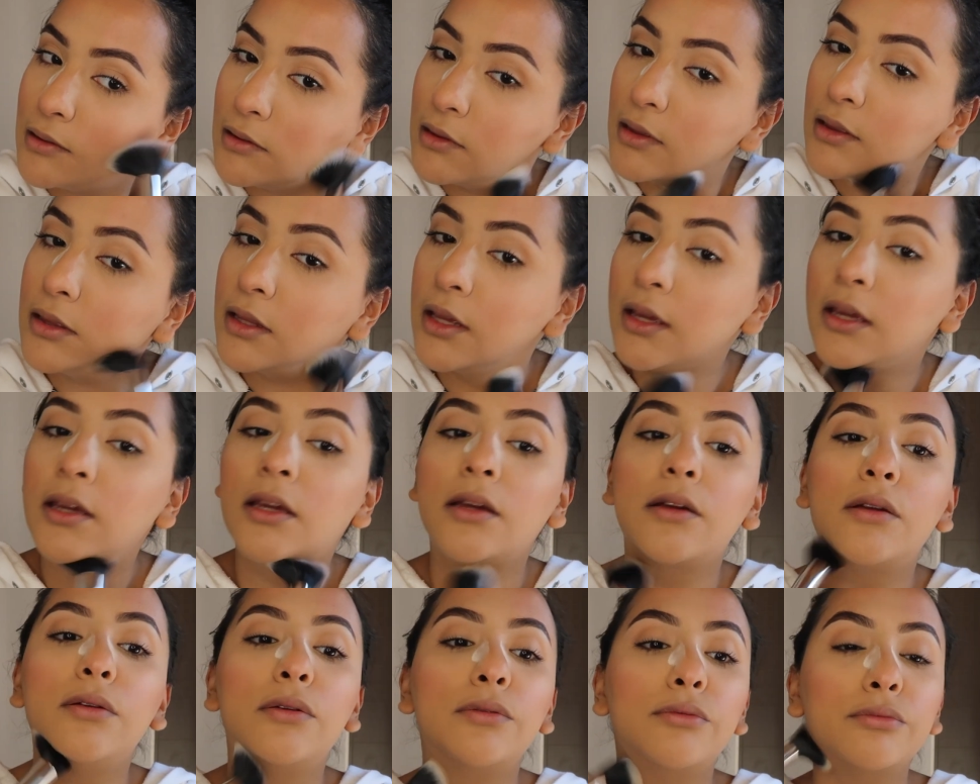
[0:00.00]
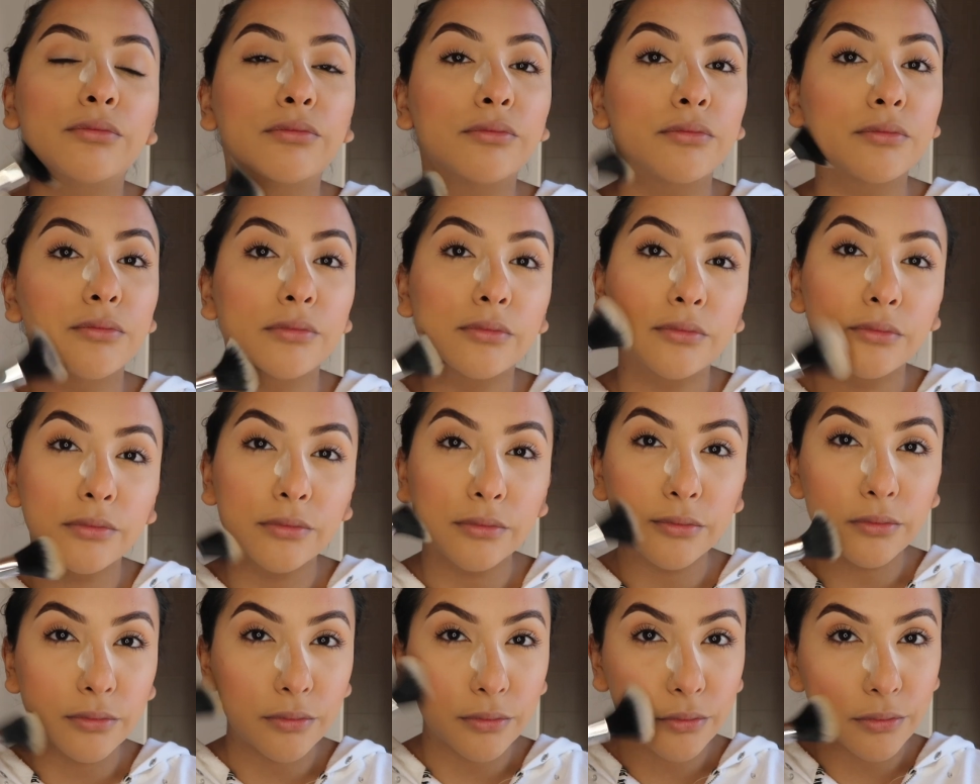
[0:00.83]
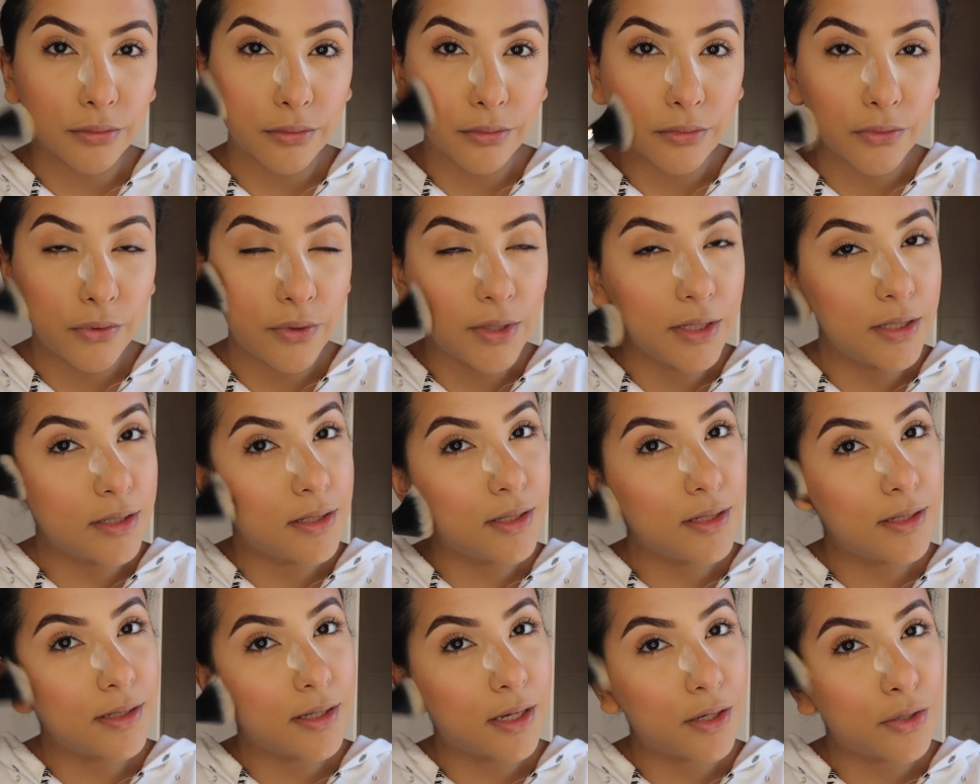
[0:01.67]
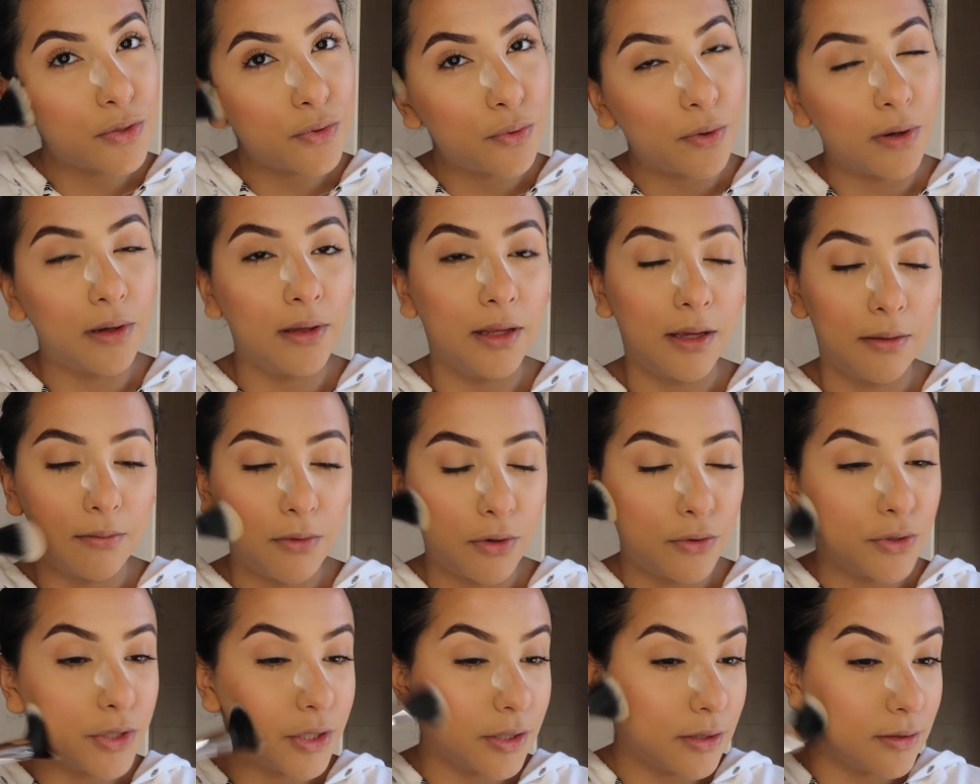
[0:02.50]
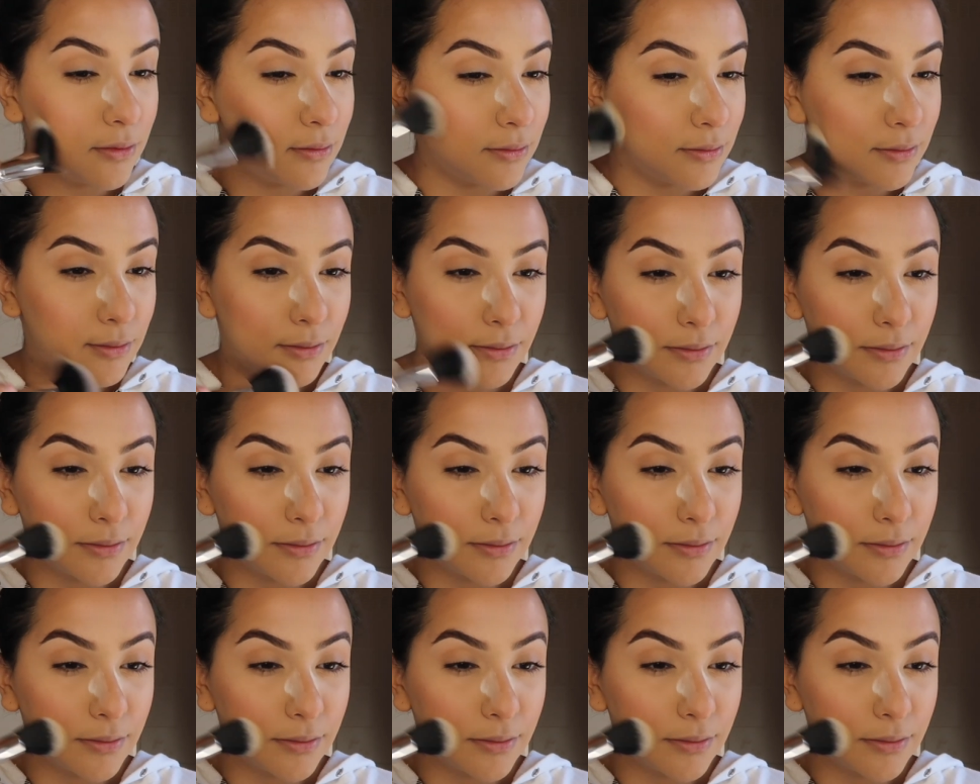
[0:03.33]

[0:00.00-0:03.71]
like, what is this, like twirling motion?